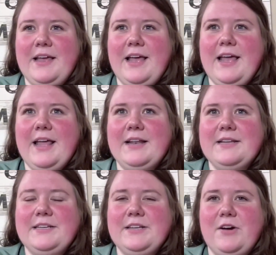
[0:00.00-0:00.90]

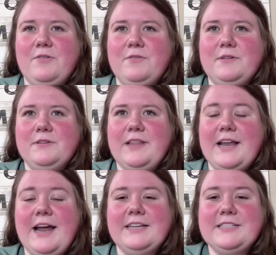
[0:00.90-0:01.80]
you know, then
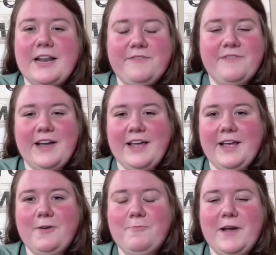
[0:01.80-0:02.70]

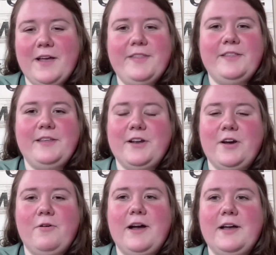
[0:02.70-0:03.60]
identifying with, you
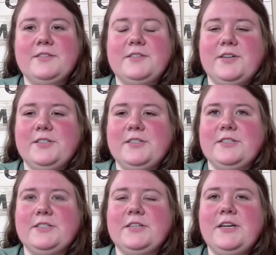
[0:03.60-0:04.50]
know, a certain,